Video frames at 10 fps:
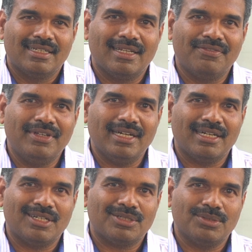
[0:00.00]
Then we
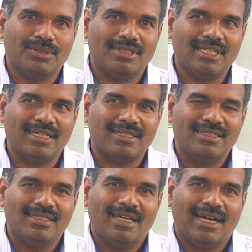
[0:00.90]
understood
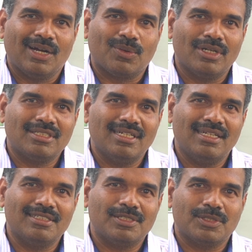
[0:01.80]
that Aqua
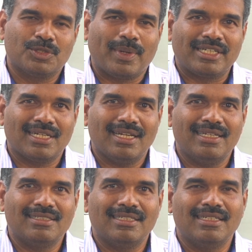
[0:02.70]
Chill is
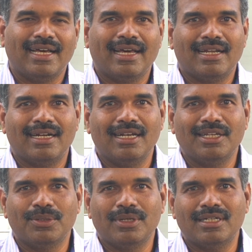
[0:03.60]
specialized in air
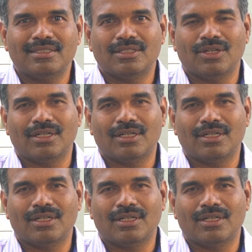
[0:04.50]
handling units.